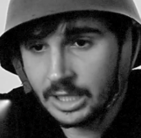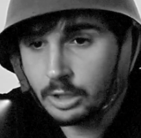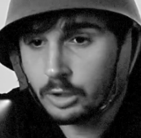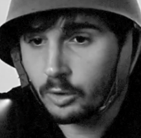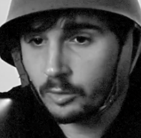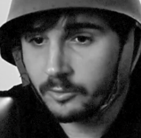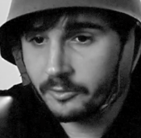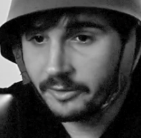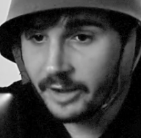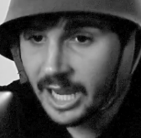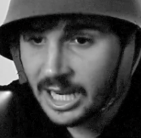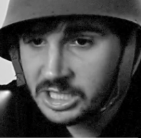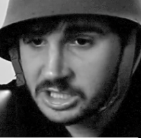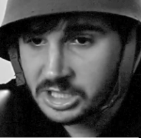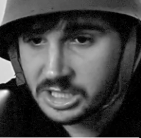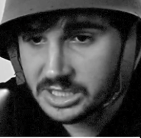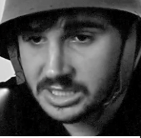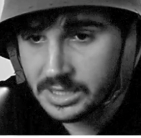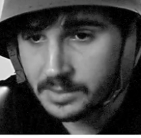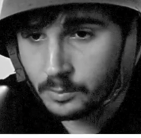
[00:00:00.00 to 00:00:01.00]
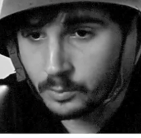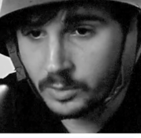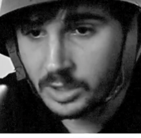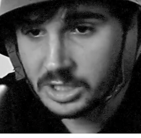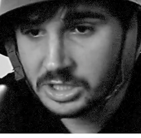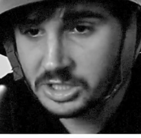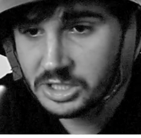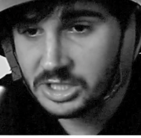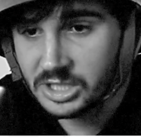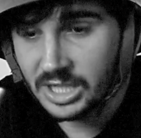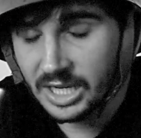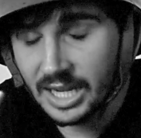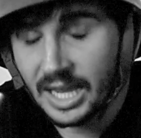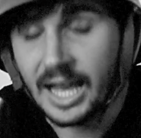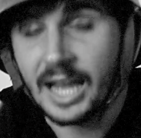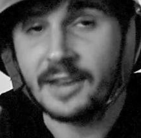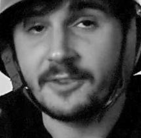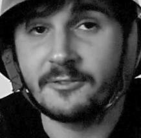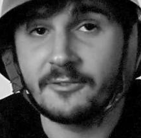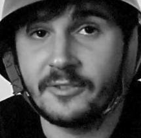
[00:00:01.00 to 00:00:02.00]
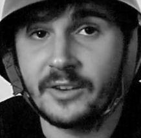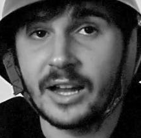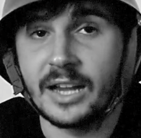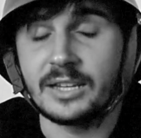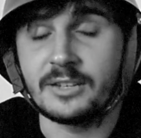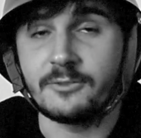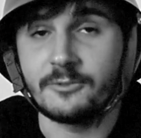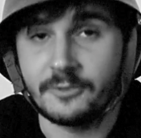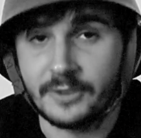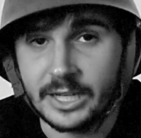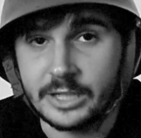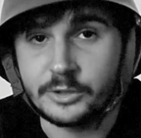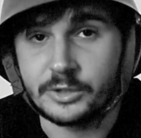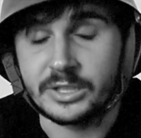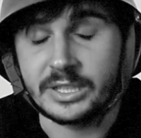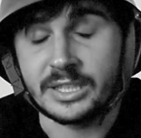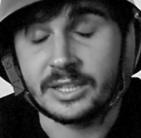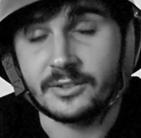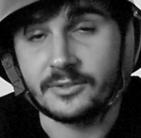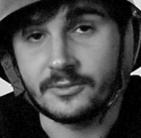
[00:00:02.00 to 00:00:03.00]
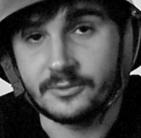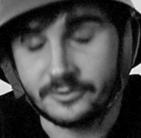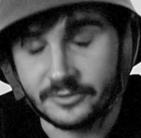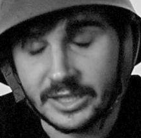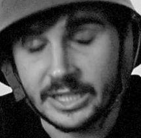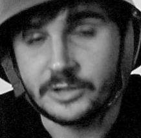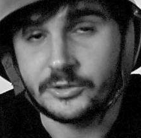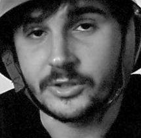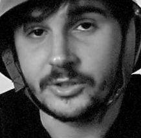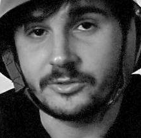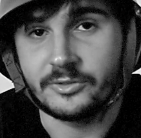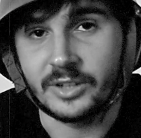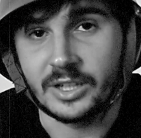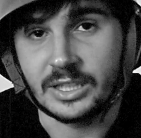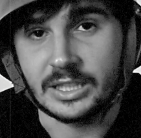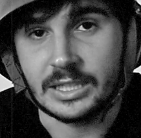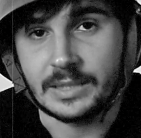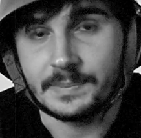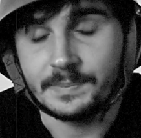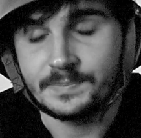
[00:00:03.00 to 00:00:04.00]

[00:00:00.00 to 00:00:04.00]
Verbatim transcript: eco-fascism, which uh, I find very, very funny.